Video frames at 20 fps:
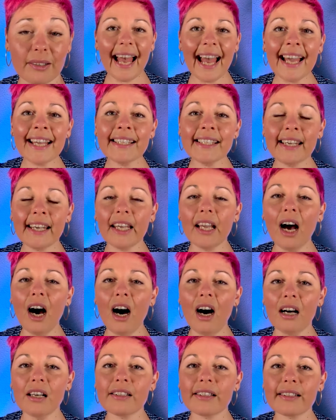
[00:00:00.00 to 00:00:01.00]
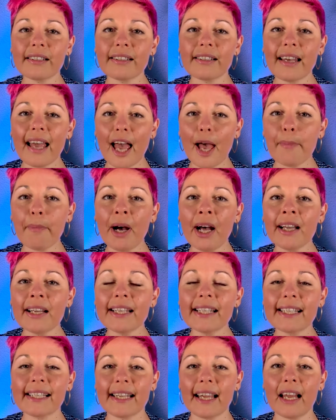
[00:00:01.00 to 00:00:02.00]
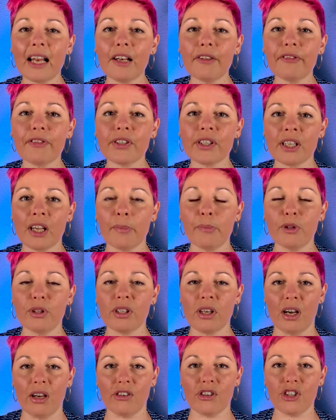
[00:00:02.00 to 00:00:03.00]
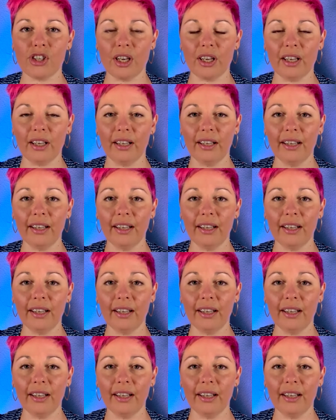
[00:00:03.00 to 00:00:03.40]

And he asked, am I self-sabotaging?